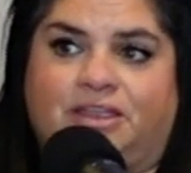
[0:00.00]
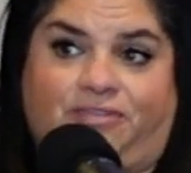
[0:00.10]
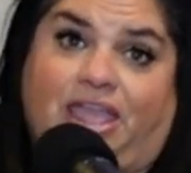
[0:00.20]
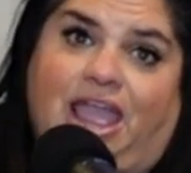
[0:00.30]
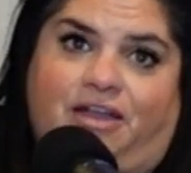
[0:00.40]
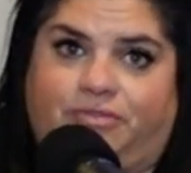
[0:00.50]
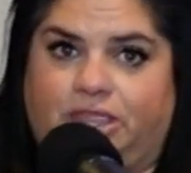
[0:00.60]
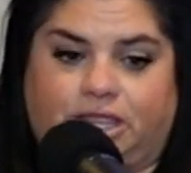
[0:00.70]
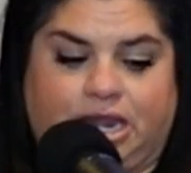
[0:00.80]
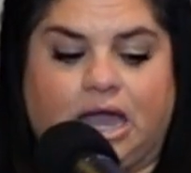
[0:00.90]
If they have
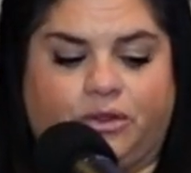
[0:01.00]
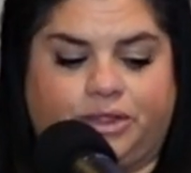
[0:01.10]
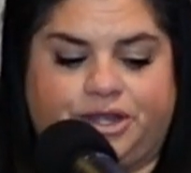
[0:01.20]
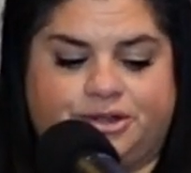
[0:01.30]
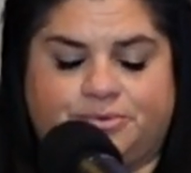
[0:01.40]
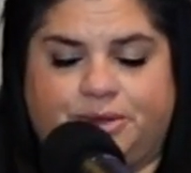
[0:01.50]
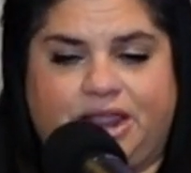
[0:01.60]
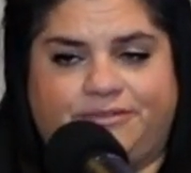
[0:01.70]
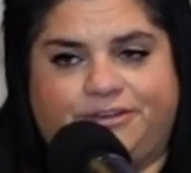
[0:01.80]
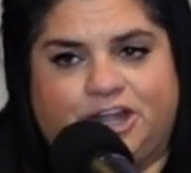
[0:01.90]
like an outlet or
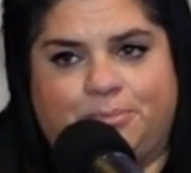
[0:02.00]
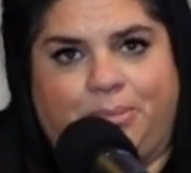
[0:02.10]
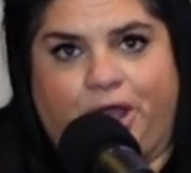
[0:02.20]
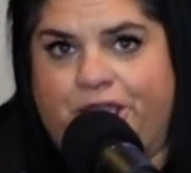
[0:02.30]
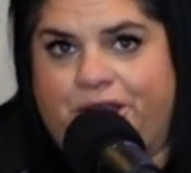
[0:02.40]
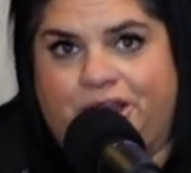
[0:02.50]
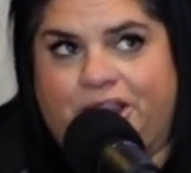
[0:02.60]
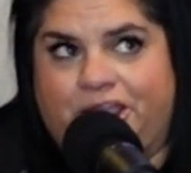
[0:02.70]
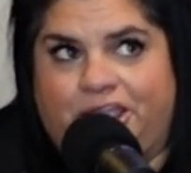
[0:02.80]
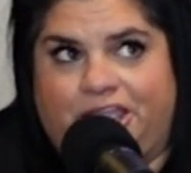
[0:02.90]
whatever, but
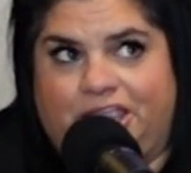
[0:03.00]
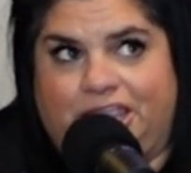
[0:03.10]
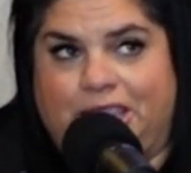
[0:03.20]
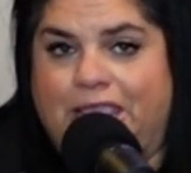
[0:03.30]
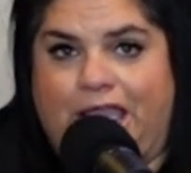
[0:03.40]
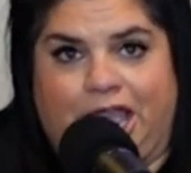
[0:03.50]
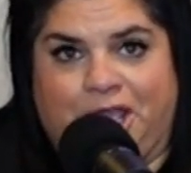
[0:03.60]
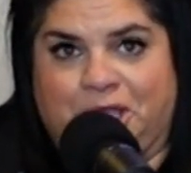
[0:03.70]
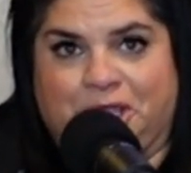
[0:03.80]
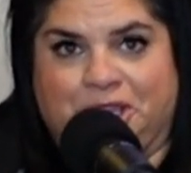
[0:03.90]

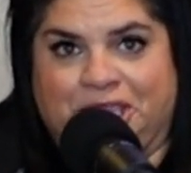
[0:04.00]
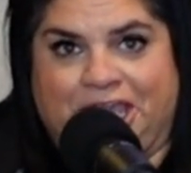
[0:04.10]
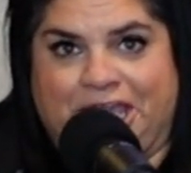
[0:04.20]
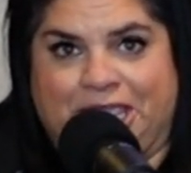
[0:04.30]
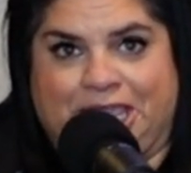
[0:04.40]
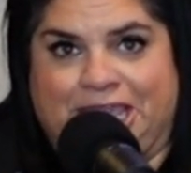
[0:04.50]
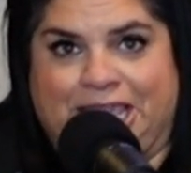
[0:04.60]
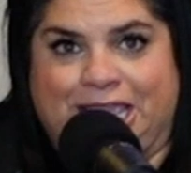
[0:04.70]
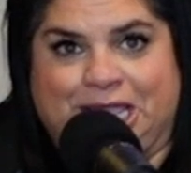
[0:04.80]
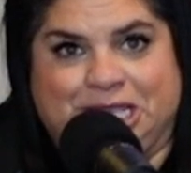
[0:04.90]
yeah, like I
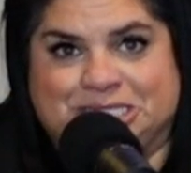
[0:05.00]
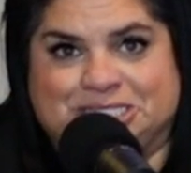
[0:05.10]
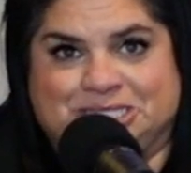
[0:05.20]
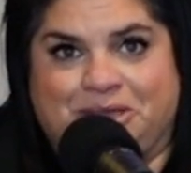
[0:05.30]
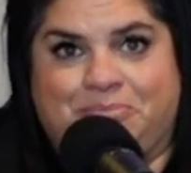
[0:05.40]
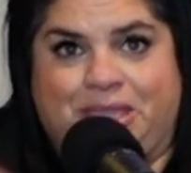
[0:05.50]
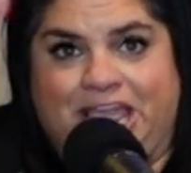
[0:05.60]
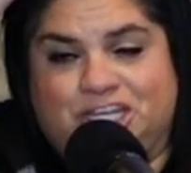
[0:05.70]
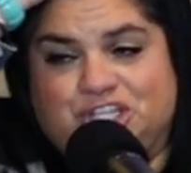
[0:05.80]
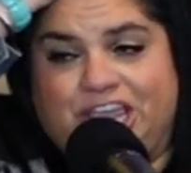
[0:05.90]
can't
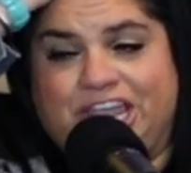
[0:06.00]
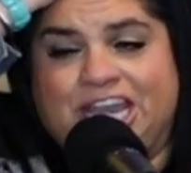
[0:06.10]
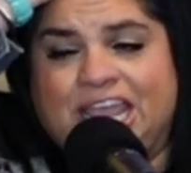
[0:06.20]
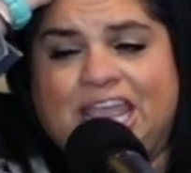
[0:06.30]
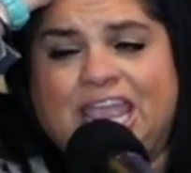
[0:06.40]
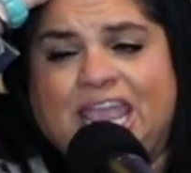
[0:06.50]
imagine.